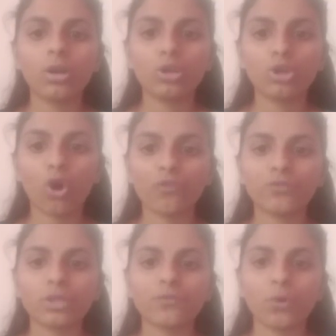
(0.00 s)

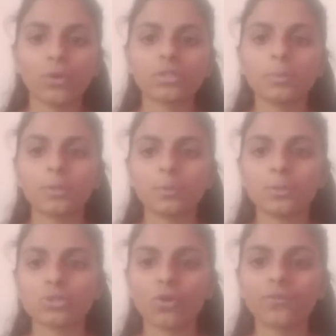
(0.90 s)
lawfully for the
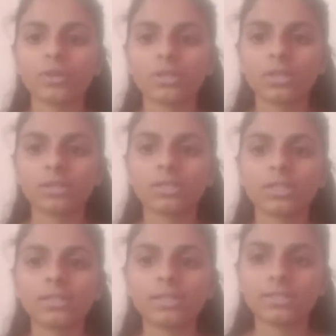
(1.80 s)
purpose of
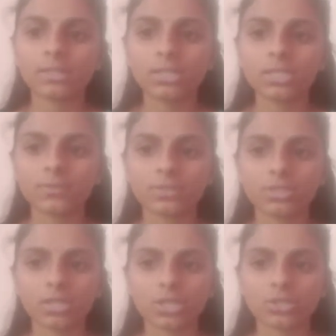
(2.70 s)
conducting clinical
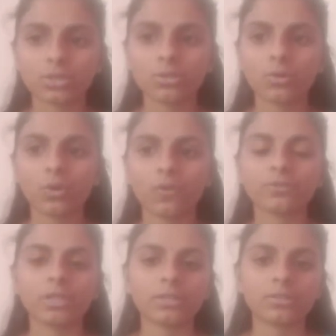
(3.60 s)
investigation
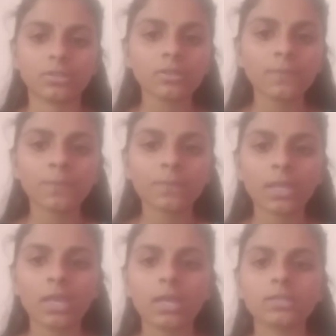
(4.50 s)
of that drug.
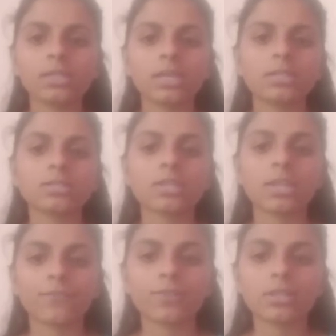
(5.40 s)
There is a
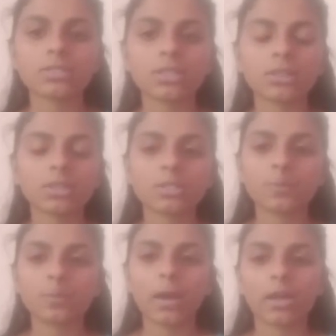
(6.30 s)
reference in this
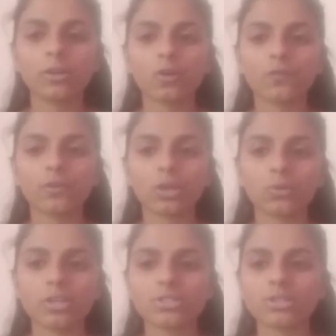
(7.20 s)
part of
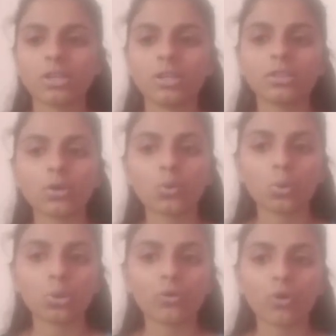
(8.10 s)
regulation in the
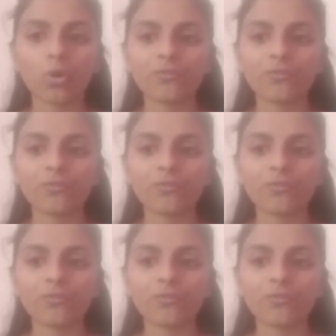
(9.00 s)
Code of